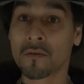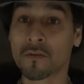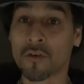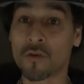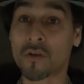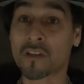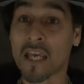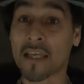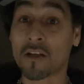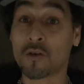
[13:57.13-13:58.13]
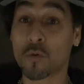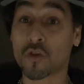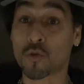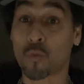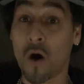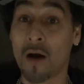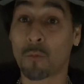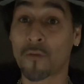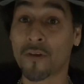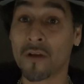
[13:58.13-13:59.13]
So you can take it and do what you want
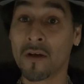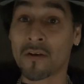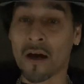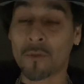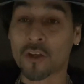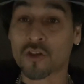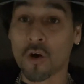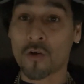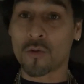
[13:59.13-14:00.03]
with it. Now I'm gonna show you